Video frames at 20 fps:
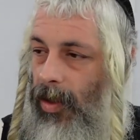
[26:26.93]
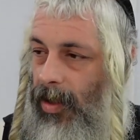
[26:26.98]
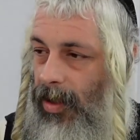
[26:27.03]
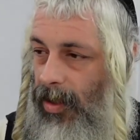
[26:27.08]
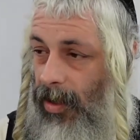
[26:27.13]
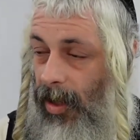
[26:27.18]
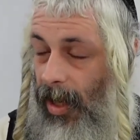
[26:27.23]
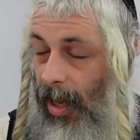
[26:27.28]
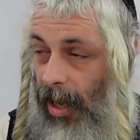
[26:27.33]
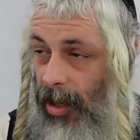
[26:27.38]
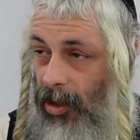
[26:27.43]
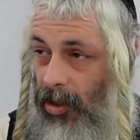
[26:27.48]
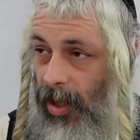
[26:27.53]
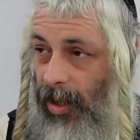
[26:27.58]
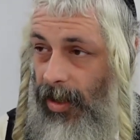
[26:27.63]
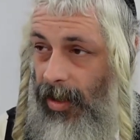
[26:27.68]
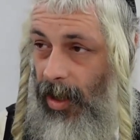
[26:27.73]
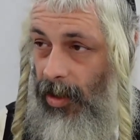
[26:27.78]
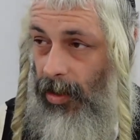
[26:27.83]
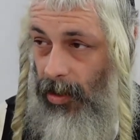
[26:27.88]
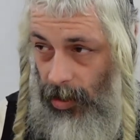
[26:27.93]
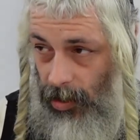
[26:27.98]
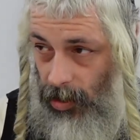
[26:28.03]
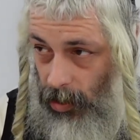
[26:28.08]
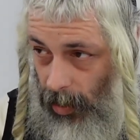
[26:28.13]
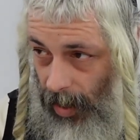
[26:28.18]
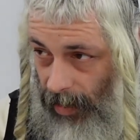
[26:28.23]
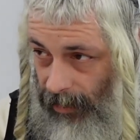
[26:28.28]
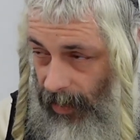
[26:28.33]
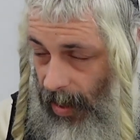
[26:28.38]
it's to contrast that there are
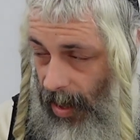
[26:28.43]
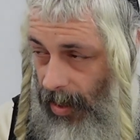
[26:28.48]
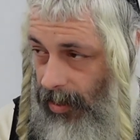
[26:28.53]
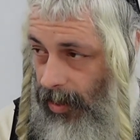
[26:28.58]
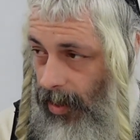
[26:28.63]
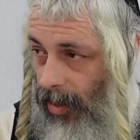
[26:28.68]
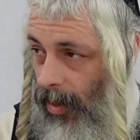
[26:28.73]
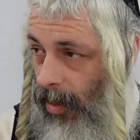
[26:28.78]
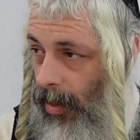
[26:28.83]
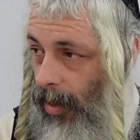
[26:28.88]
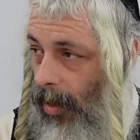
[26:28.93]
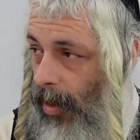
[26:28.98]
two afars here.